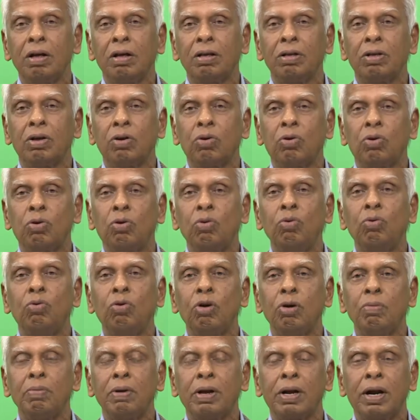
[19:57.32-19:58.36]
The two
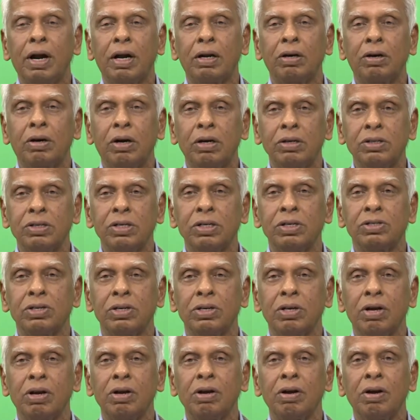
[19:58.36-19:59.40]
women had cursed each
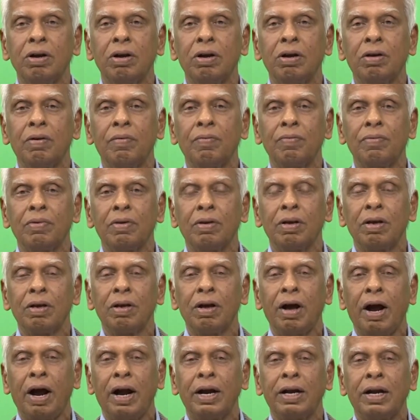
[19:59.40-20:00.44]
other.
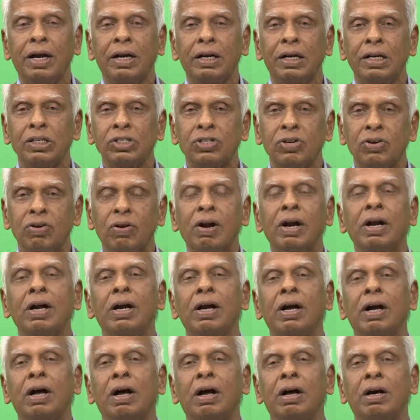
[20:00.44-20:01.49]
and had destroyed
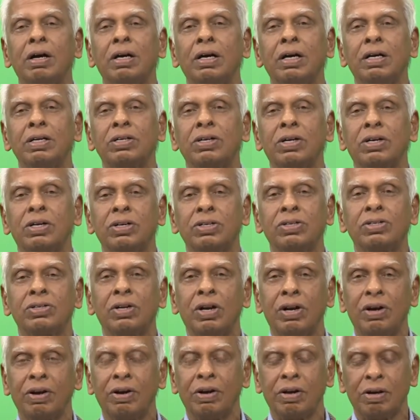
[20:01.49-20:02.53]
each other's
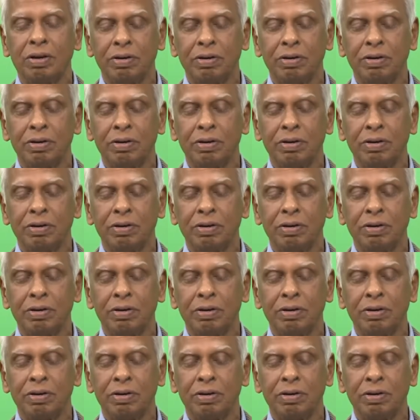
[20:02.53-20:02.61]
children